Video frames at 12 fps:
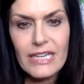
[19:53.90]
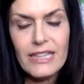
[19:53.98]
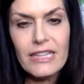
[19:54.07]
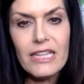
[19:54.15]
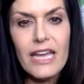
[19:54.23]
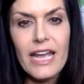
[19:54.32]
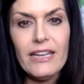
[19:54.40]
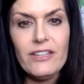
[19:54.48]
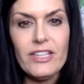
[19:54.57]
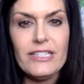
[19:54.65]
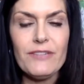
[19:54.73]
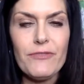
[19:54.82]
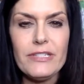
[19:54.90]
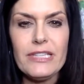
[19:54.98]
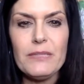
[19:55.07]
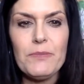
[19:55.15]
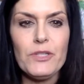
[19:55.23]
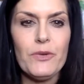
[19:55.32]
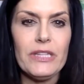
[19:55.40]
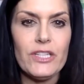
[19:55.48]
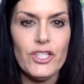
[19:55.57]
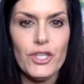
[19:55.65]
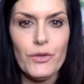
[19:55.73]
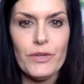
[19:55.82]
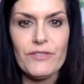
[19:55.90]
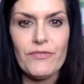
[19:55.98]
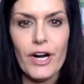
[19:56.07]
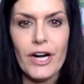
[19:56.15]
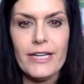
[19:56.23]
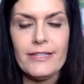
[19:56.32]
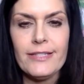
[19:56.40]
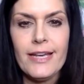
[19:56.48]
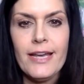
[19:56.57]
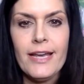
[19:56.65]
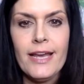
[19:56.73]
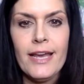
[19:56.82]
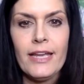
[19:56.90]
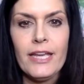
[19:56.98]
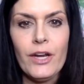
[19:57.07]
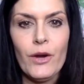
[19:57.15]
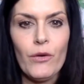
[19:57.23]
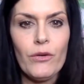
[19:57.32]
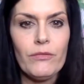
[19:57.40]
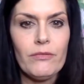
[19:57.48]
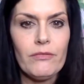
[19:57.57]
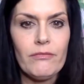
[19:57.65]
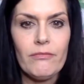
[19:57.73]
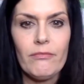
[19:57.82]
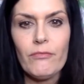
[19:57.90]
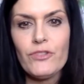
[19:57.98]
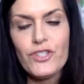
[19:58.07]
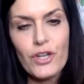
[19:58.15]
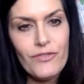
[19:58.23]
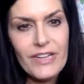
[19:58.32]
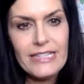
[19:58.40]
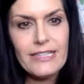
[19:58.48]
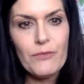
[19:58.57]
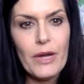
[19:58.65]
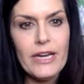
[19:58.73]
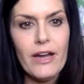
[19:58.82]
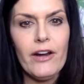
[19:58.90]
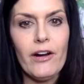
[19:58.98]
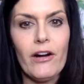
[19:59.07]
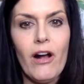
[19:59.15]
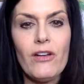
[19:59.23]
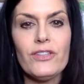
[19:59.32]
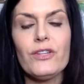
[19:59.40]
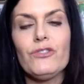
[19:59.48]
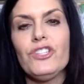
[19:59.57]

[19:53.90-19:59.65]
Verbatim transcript: and, the differences between the two, as far as, you know, servings and whatnot, are also